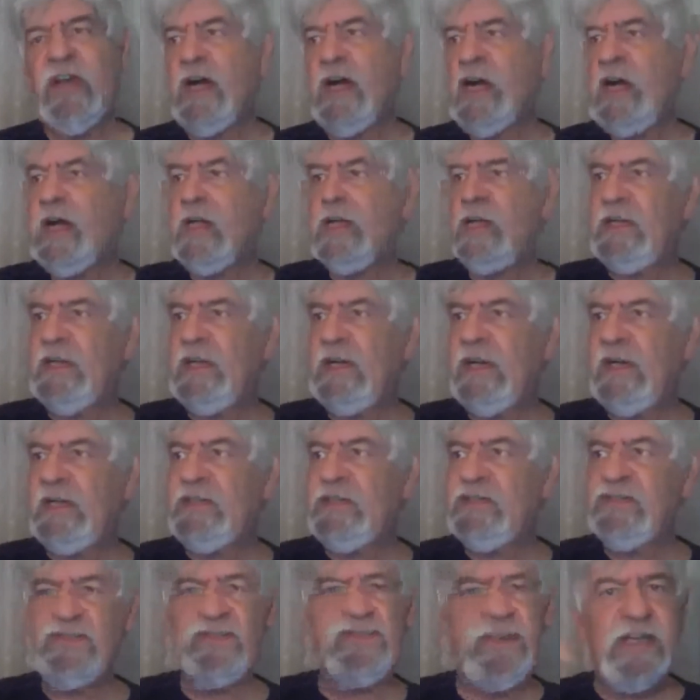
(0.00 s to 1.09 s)
I, I
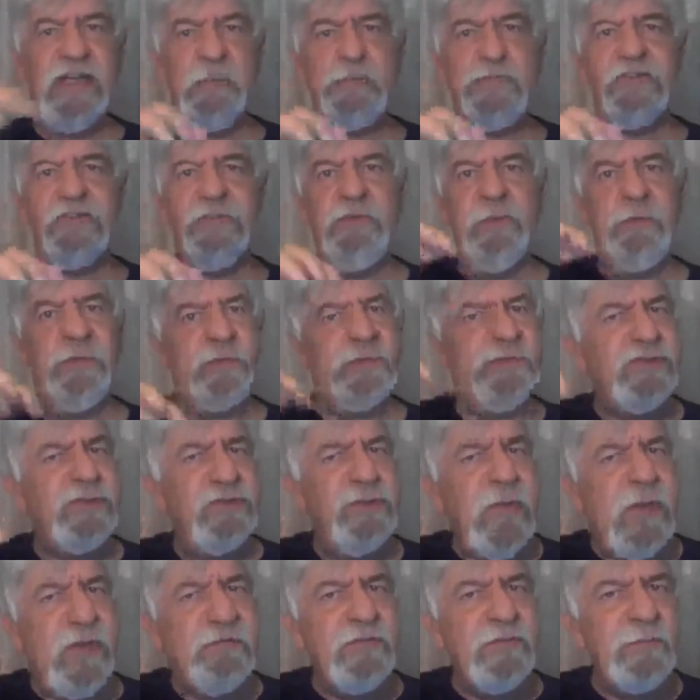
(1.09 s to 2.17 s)
need you to come to me, but you
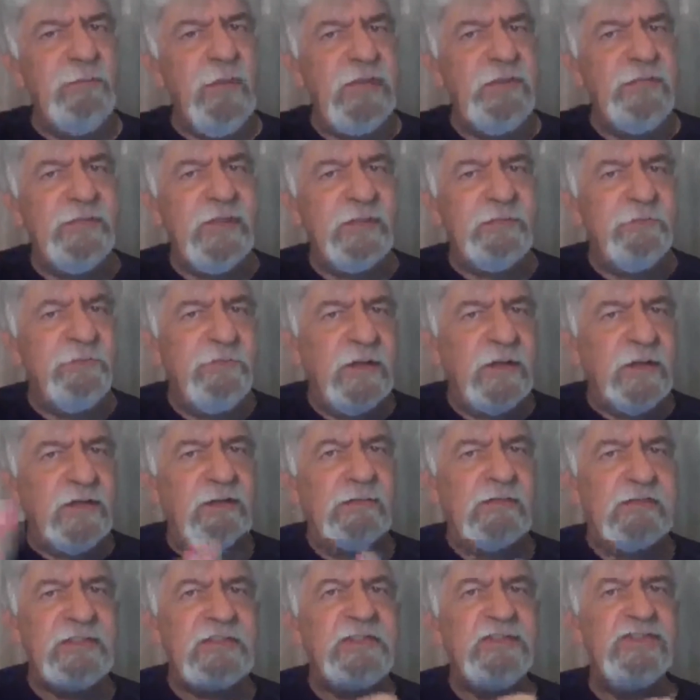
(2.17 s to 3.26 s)
haven't made that final
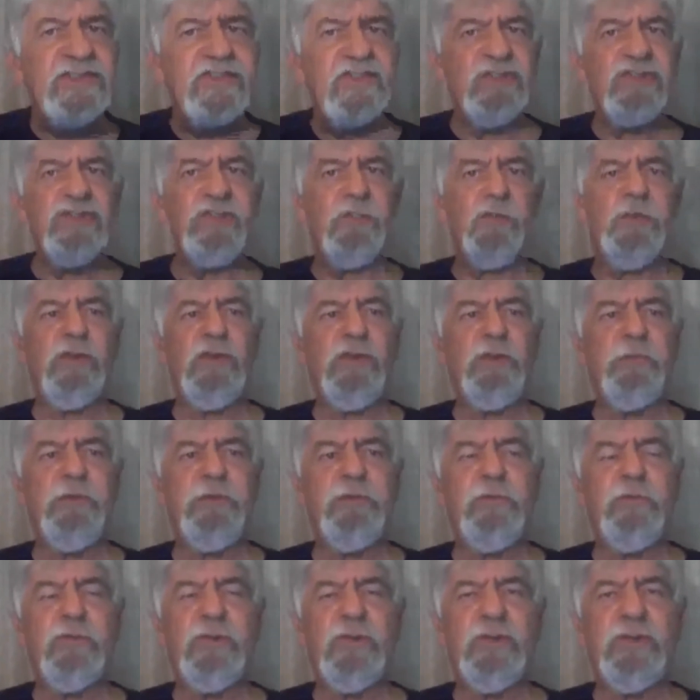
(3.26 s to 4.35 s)
decision to follow me
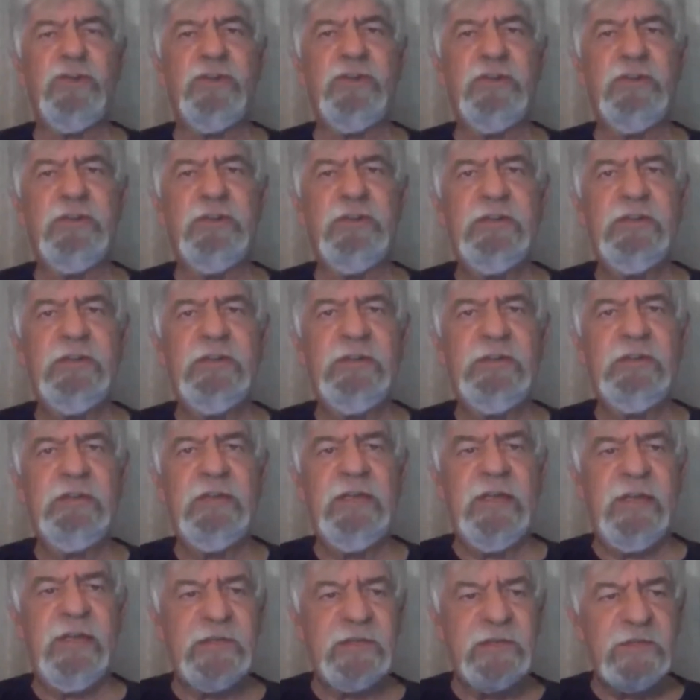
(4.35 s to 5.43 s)
full on.
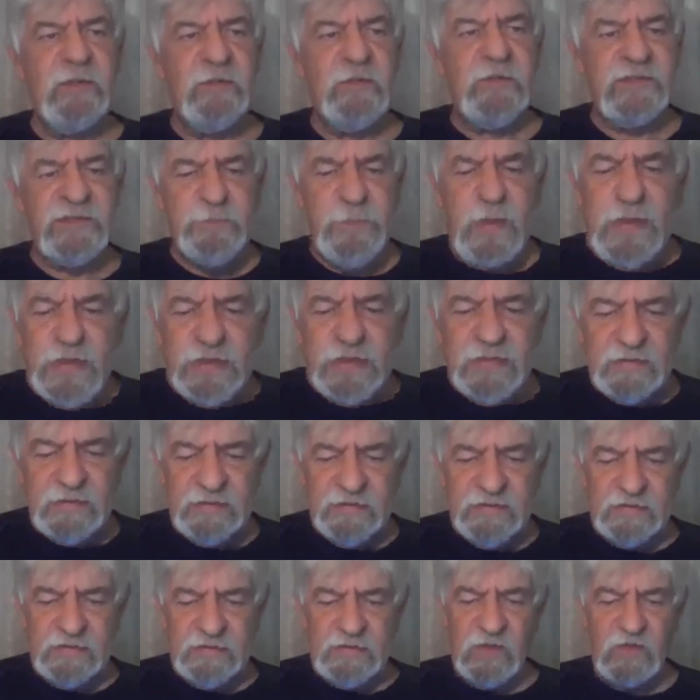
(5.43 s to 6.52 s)
And so there's pain
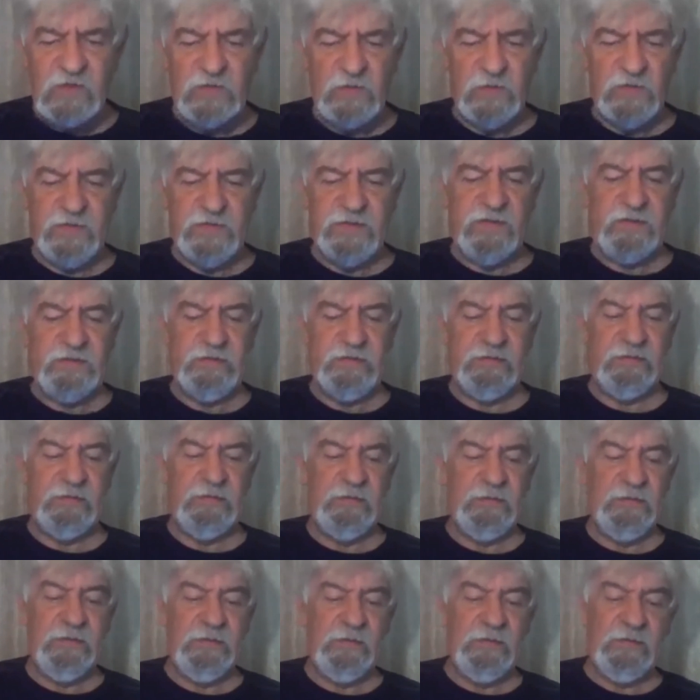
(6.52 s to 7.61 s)
that goes with that.
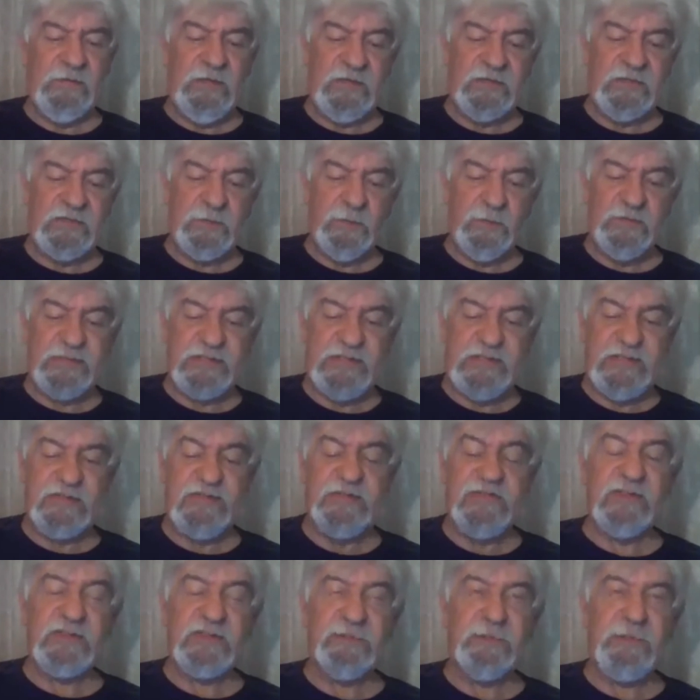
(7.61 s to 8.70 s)
And so we must get to
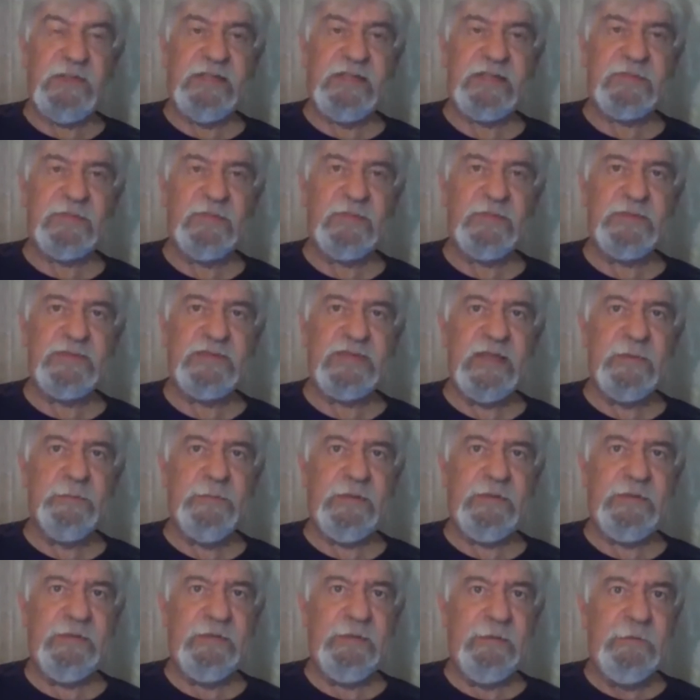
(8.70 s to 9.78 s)
this place where we say,
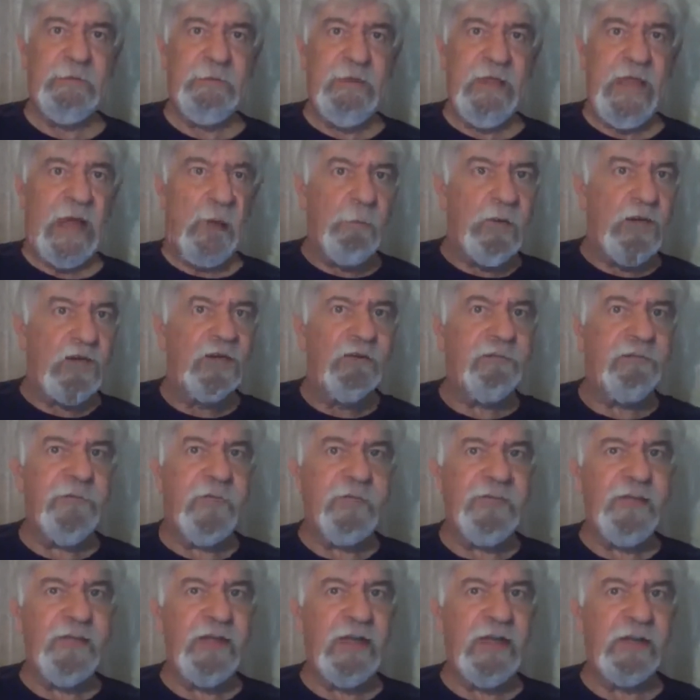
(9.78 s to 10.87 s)
but how am I going to find
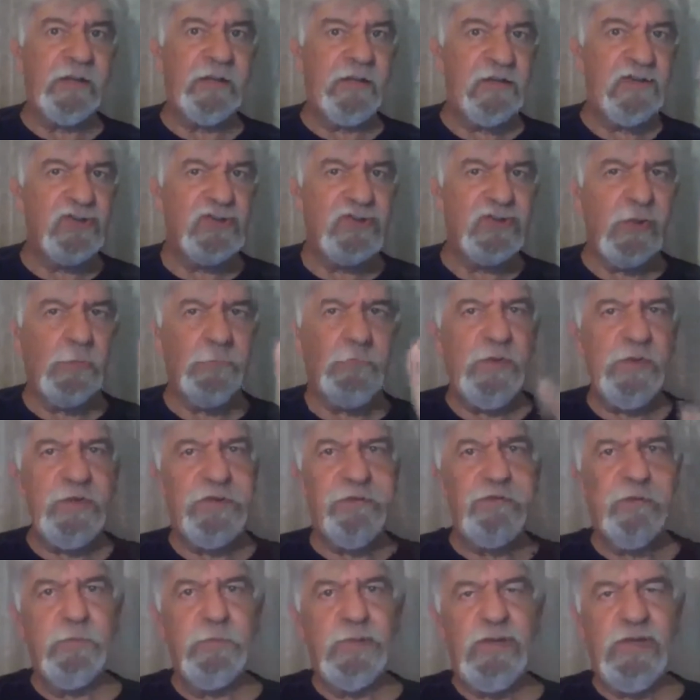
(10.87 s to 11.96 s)
that out? Stop running
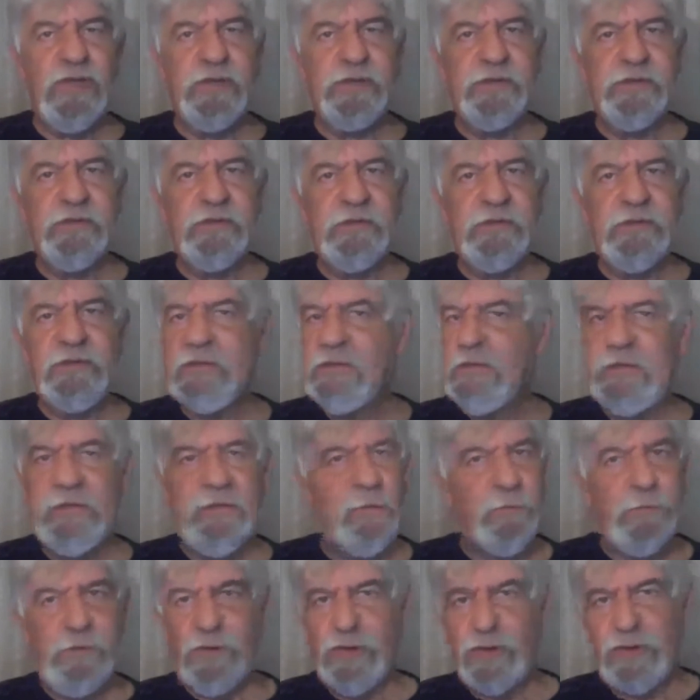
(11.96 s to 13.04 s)
from God.
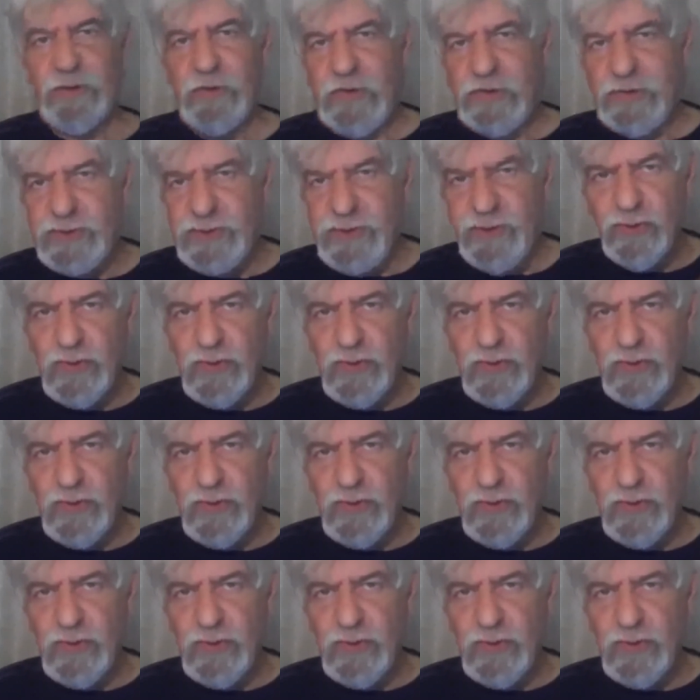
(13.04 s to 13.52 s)
We got to run to